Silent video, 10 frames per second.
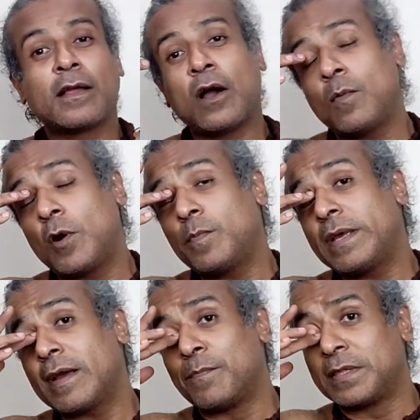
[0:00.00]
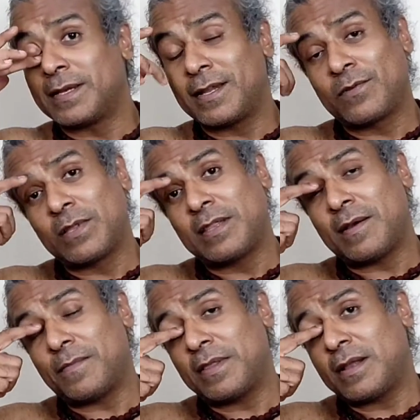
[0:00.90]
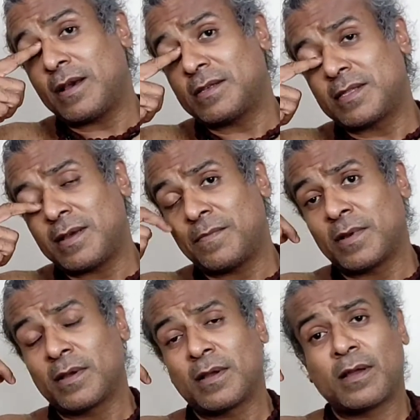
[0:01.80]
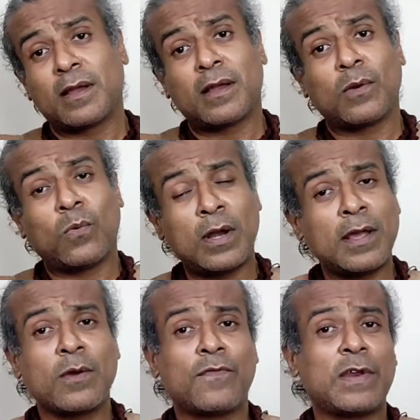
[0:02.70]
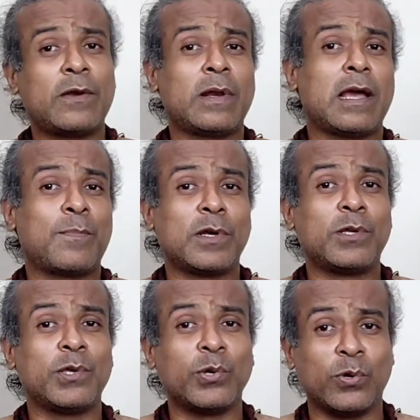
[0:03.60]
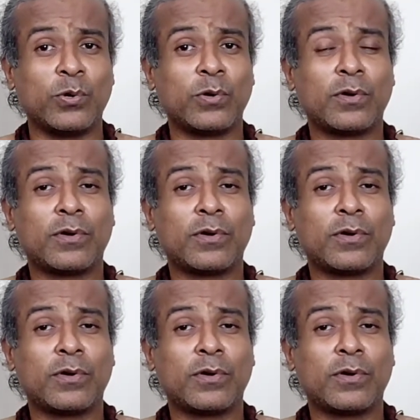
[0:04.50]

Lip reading: how about being empathetic with them and then ask them, what are you afraid will happen to you?